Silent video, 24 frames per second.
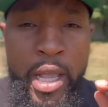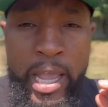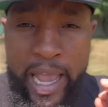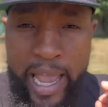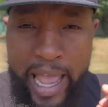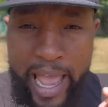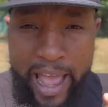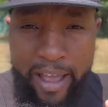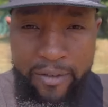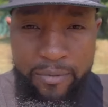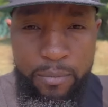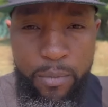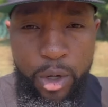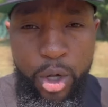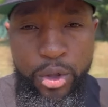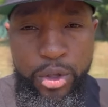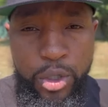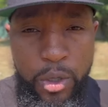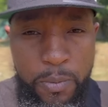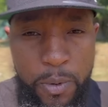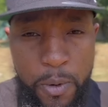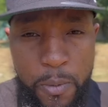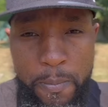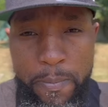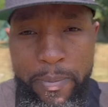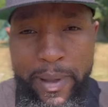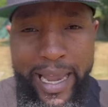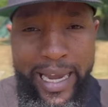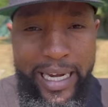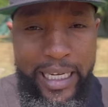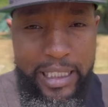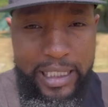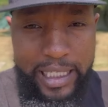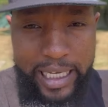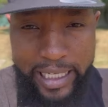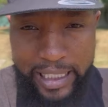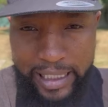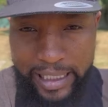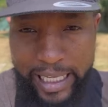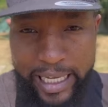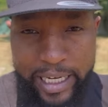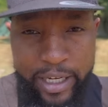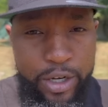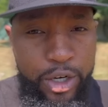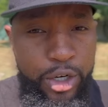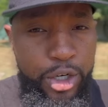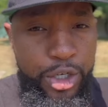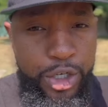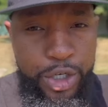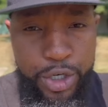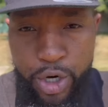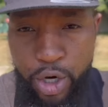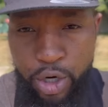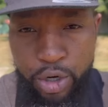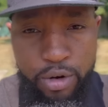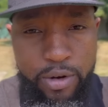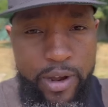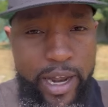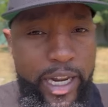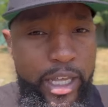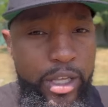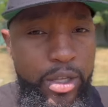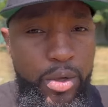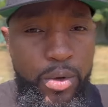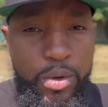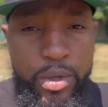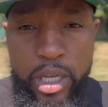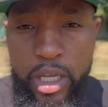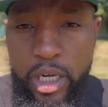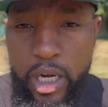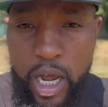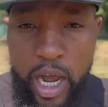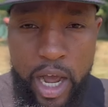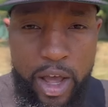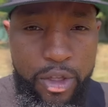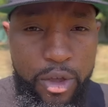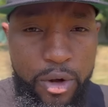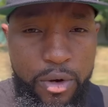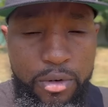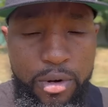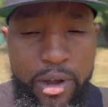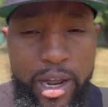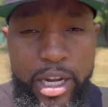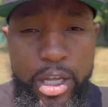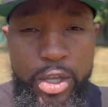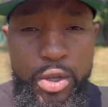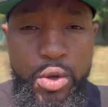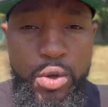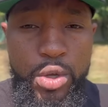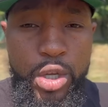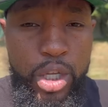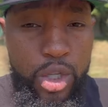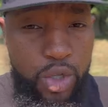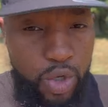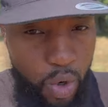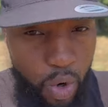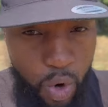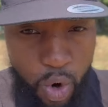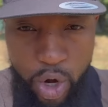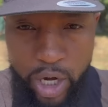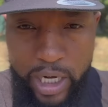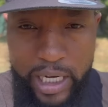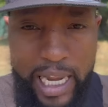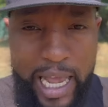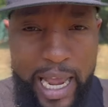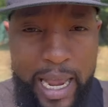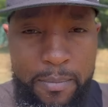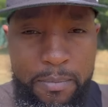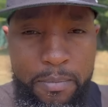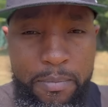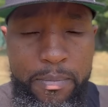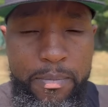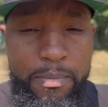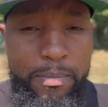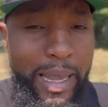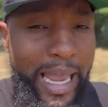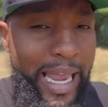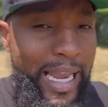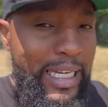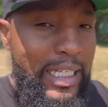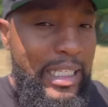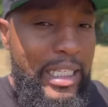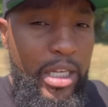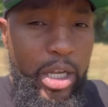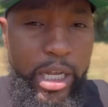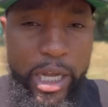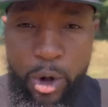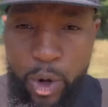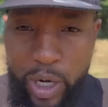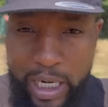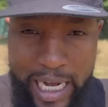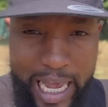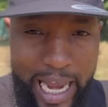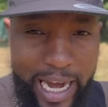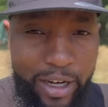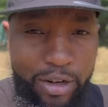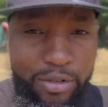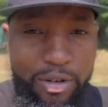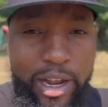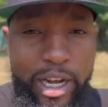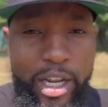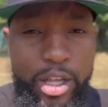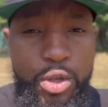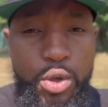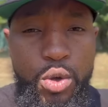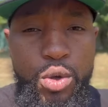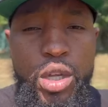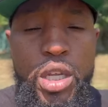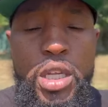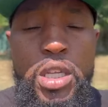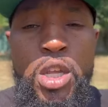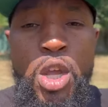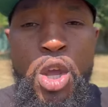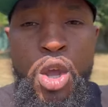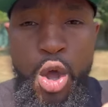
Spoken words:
have multiple banks, lenders, your credit union, other credit unions, online banks, online credit unions,